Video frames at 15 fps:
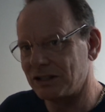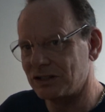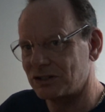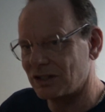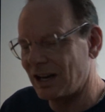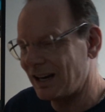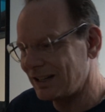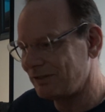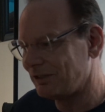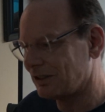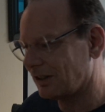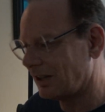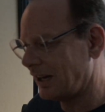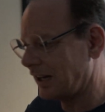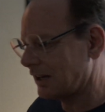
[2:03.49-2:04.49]
this kind of
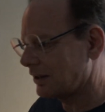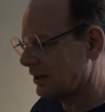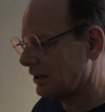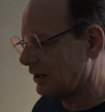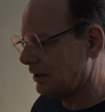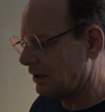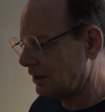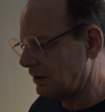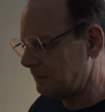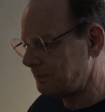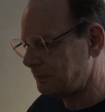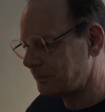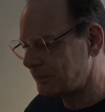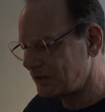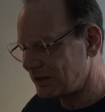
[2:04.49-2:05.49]
at length.
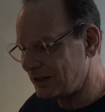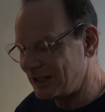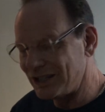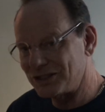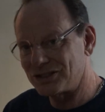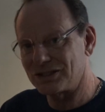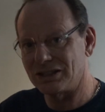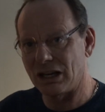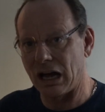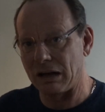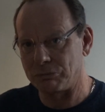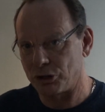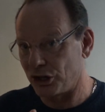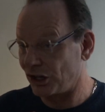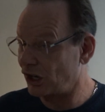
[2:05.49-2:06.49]
I'm
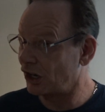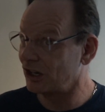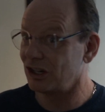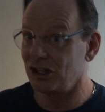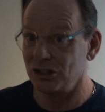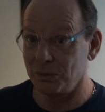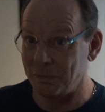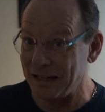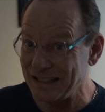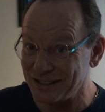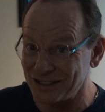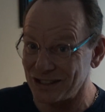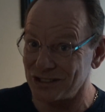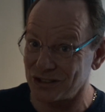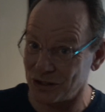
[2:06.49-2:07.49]
going to cut it into
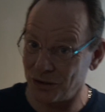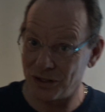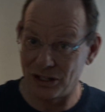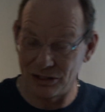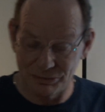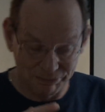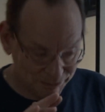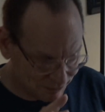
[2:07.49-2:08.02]
pieces so they're